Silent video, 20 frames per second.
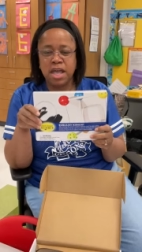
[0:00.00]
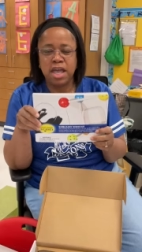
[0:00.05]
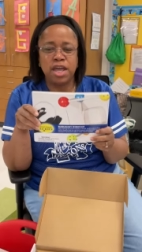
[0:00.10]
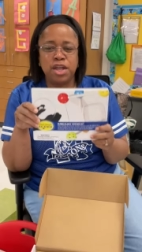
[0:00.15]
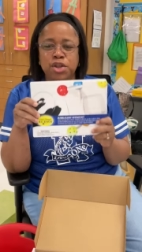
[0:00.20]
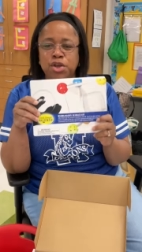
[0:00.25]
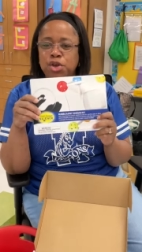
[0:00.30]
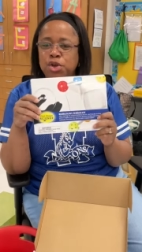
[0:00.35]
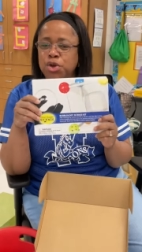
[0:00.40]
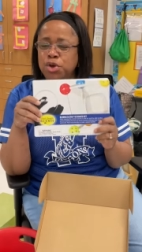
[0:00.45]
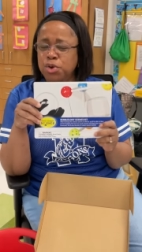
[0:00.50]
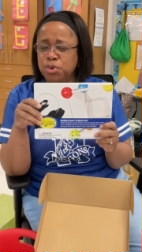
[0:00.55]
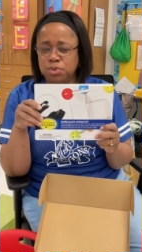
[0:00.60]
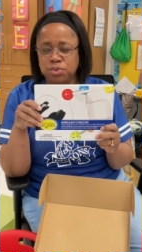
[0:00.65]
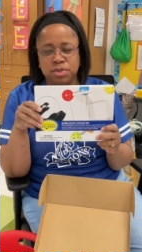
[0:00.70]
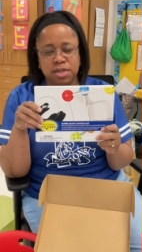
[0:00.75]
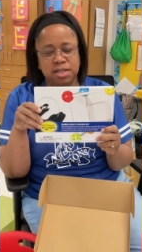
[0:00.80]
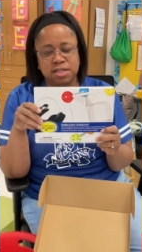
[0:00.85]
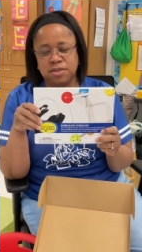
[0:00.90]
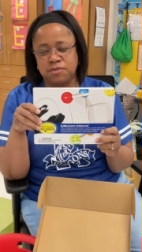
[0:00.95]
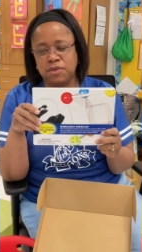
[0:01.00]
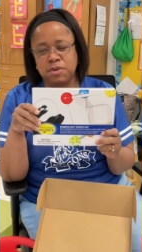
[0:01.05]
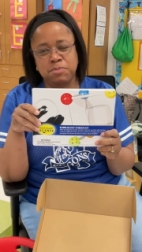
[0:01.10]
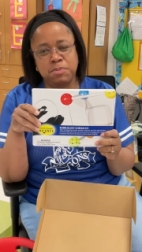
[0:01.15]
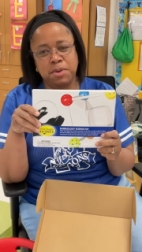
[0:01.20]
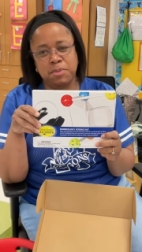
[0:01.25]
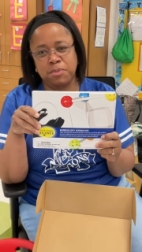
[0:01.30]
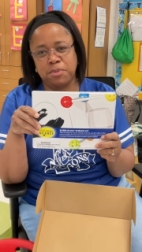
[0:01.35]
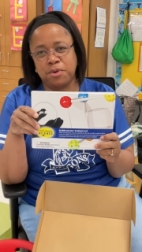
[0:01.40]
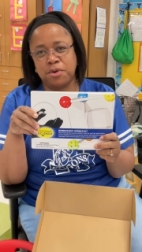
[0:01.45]
And who doesn't
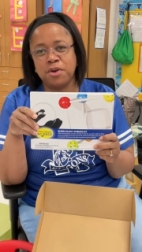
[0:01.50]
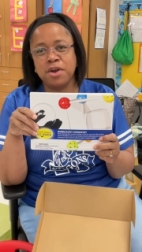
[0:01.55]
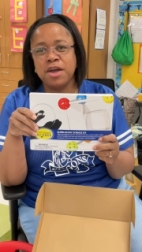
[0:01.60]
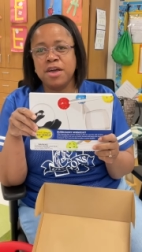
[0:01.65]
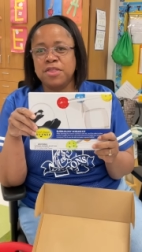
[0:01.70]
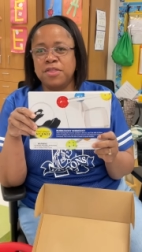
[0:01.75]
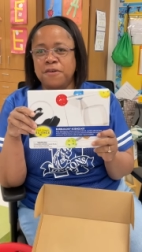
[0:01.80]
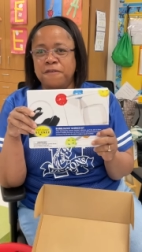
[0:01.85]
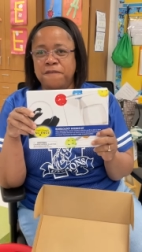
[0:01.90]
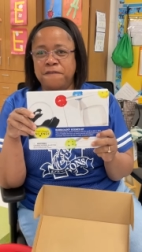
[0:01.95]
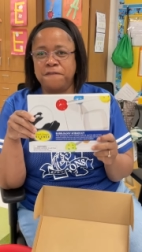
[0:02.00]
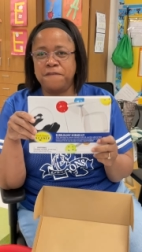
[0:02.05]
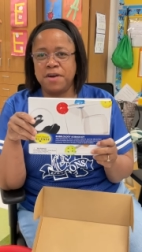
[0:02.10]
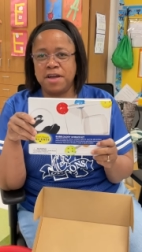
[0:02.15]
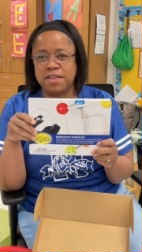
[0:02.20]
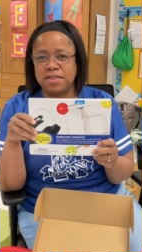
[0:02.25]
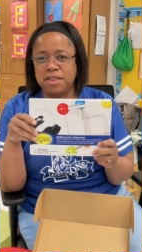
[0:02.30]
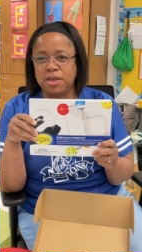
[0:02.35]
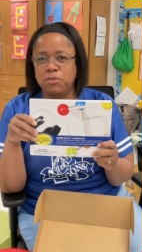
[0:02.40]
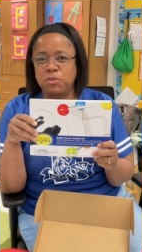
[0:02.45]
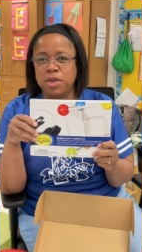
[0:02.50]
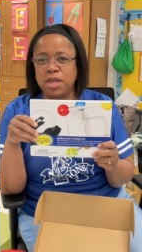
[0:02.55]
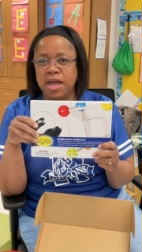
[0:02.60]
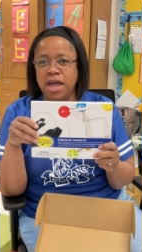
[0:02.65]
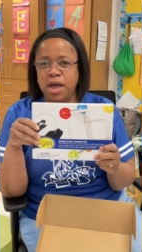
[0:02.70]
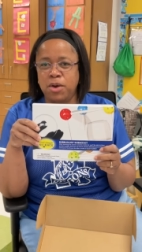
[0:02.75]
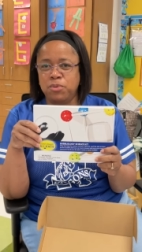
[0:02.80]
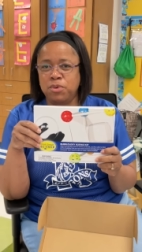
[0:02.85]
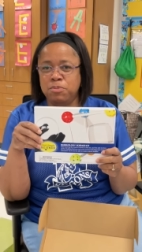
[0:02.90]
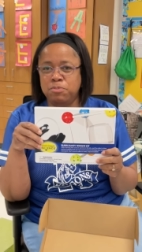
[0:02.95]
remember the fun that we
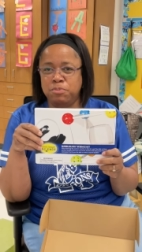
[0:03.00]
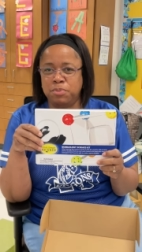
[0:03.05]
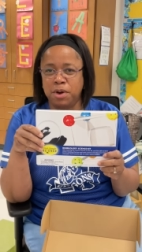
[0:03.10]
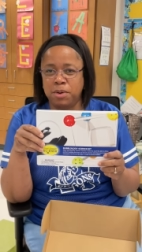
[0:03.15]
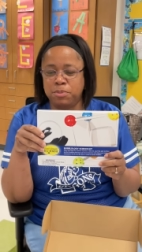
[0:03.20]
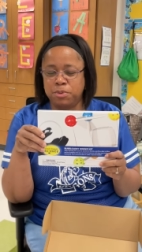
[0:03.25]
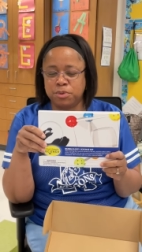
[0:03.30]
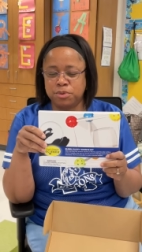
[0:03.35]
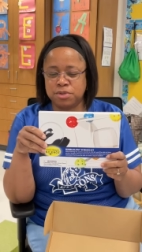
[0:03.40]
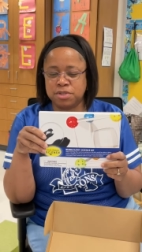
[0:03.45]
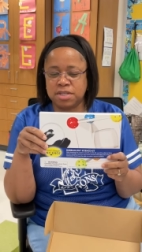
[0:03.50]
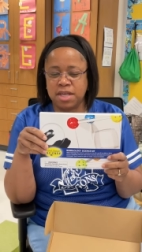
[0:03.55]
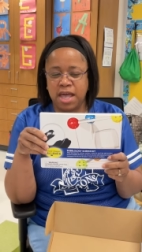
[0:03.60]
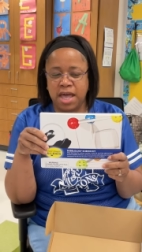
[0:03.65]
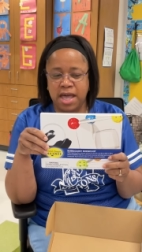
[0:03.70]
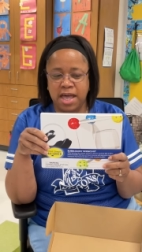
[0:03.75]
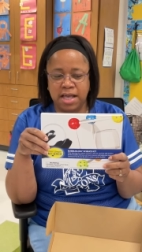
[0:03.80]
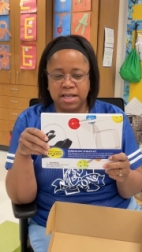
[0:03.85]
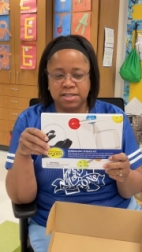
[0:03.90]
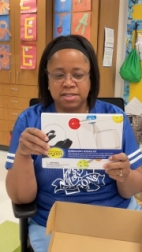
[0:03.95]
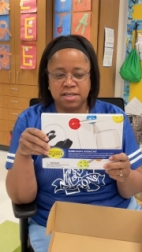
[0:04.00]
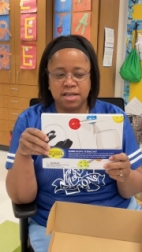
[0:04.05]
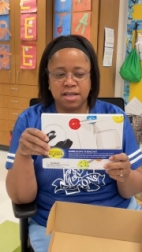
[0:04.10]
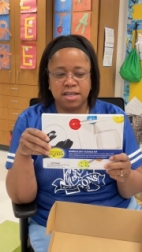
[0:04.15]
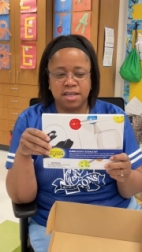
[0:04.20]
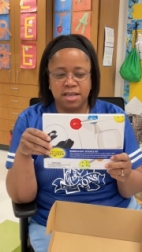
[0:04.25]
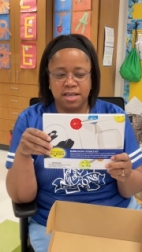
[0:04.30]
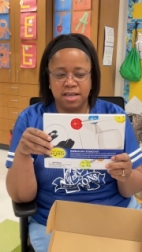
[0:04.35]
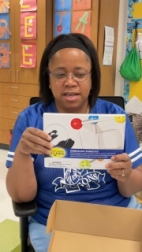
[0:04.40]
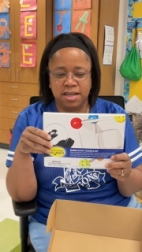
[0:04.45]
had with bubbles as a
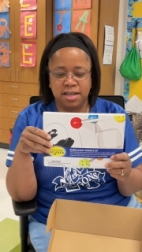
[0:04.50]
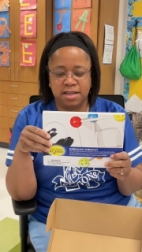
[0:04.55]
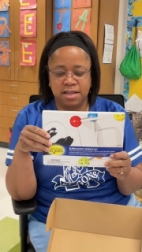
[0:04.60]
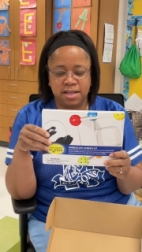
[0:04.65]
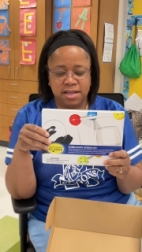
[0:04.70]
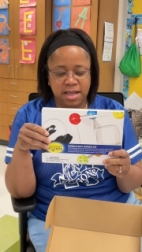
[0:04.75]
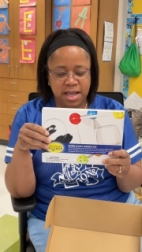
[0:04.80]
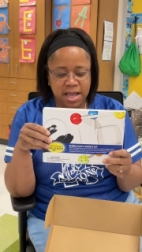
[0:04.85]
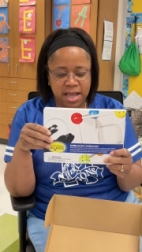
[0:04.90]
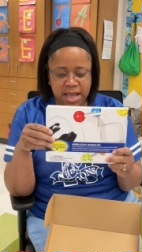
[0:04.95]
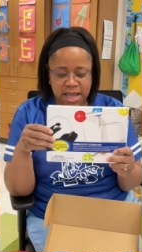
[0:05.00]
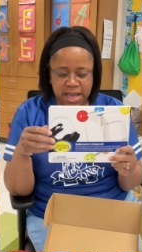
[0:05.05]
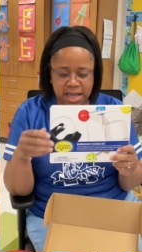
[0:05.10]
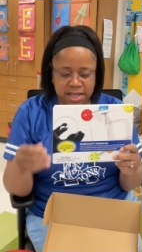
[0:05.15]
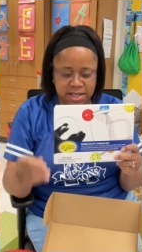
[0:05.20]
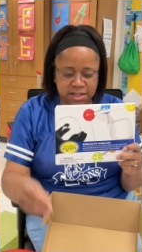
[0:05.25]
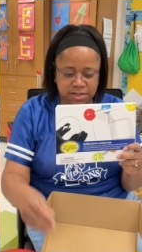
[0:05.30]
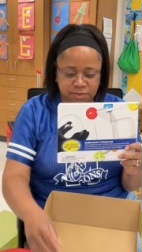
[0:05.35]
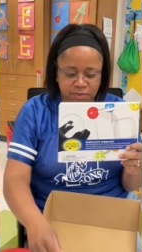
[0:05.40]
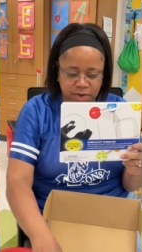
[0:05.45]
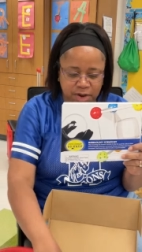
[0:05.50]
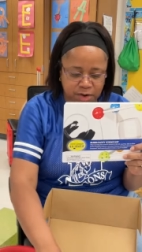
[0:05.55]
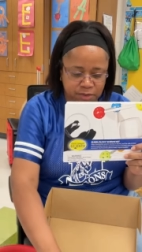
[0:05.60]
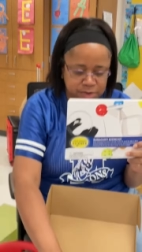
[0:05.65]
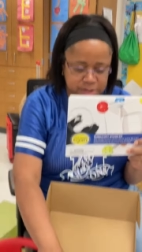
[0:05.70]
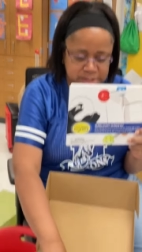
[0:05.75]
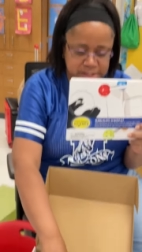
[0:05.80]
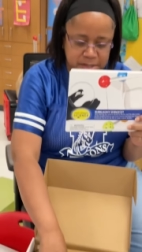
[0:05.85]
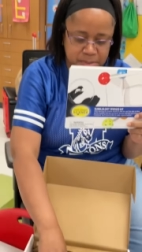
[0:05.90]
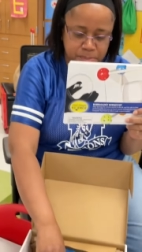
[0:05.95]
kid? It is very
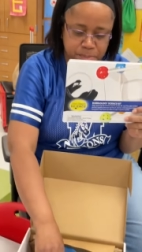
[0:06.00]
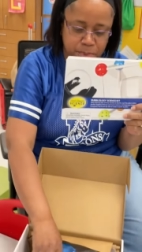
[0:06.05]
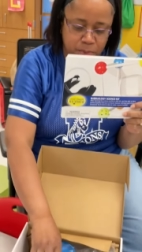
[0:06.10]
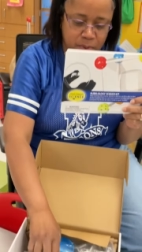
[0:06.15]
simple.